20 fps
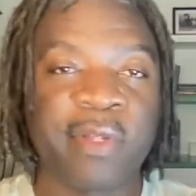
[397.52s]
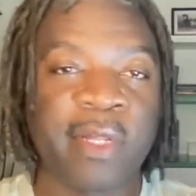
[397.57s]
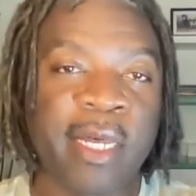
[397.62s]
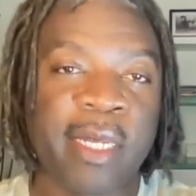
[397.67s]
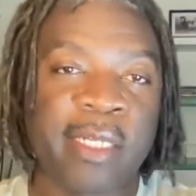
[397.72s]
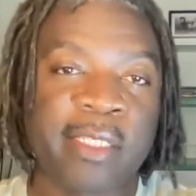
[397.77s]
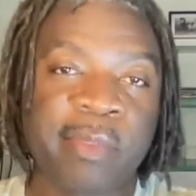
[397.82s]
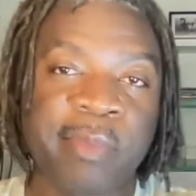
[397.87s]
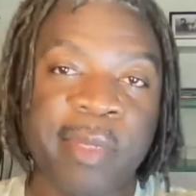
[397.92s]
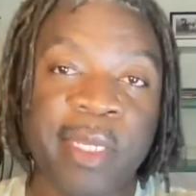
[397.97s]

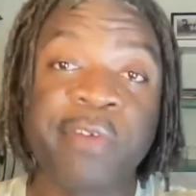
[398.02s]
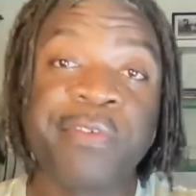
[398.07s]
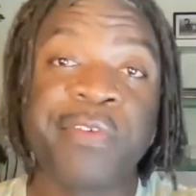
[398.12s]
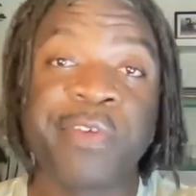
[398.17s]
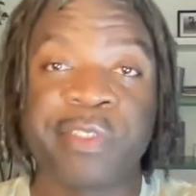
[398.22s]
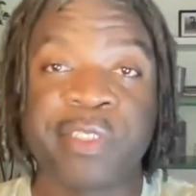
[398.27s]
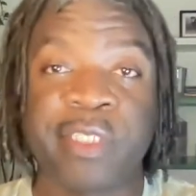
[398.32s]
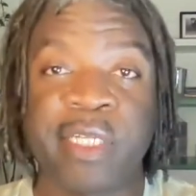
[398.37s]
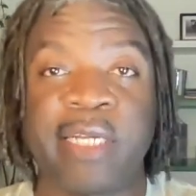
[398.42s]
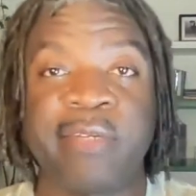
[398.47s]
some
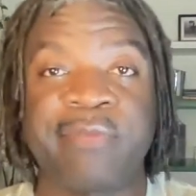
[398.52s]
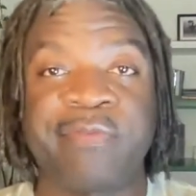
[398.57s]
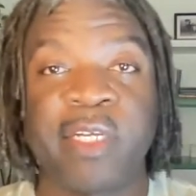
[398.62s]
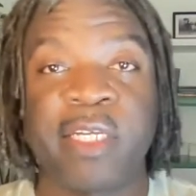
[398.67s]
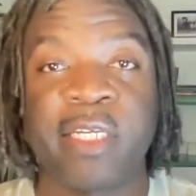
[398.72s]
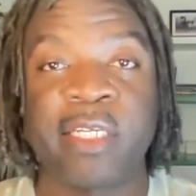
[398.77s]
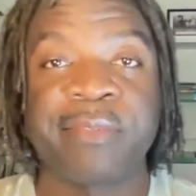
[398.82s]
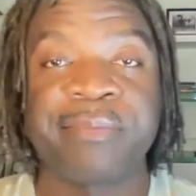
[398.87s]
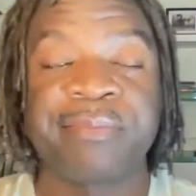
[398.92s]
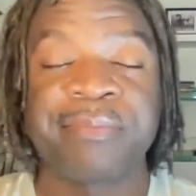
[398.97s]
interviews that I've
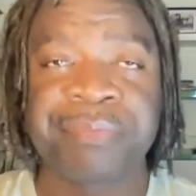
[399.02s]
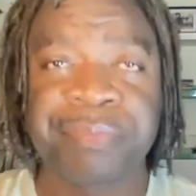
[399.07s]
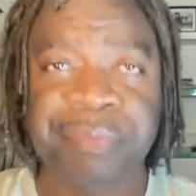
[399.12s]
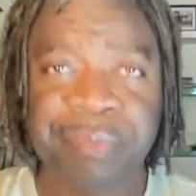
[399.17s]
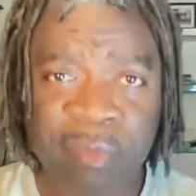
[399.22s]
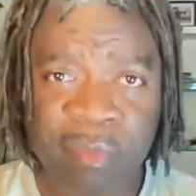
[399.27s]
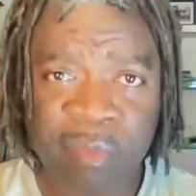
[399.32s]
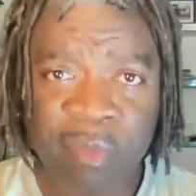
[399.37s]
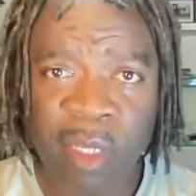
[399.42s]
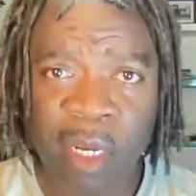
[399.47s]
done
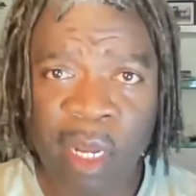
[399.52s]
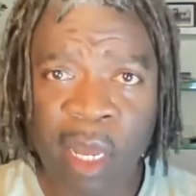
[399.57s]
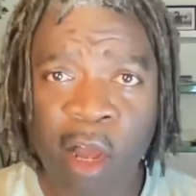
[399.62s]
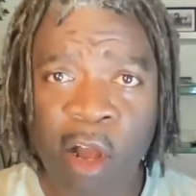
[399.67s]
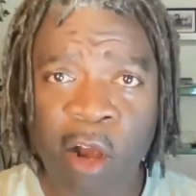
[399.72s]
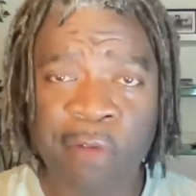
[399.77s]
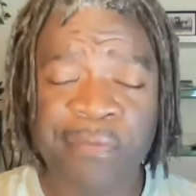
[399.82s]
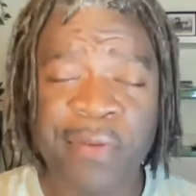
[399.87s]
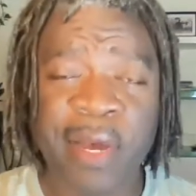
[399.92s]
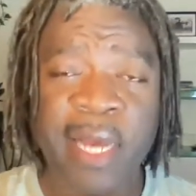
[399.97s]

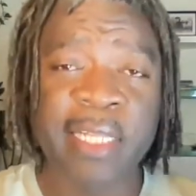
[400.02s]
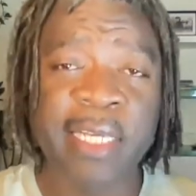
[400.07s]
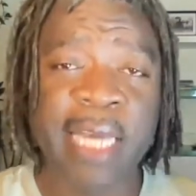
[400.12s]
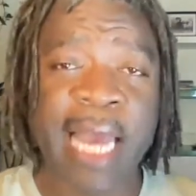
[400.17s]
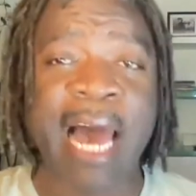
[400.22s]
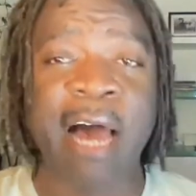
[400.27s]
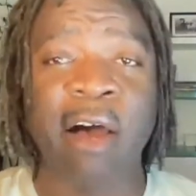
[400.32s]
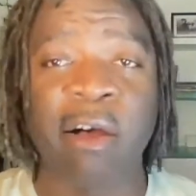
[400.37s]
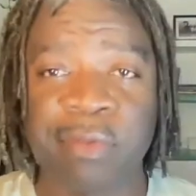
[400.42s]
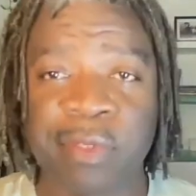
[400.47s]
are finally
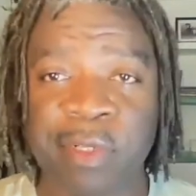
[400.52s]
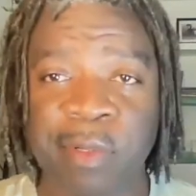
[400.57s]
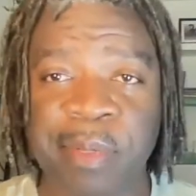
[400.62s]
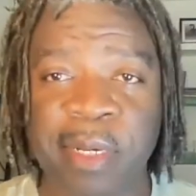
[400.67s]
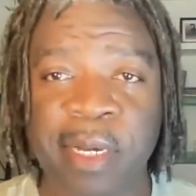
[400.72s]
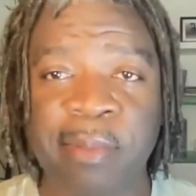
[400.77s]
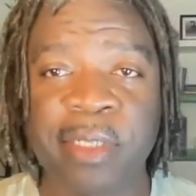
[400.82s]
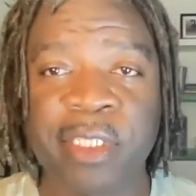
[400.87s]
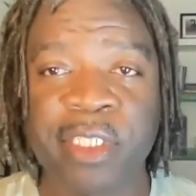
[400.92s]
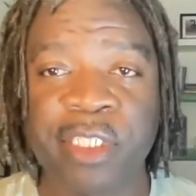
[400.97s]
out. They're
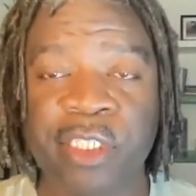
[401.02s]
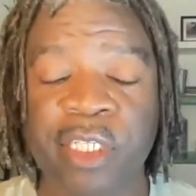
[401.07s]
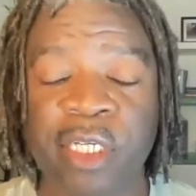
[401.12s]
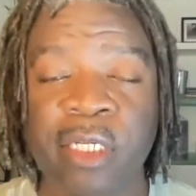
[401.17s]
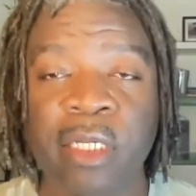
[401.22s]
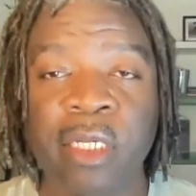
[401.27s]
published.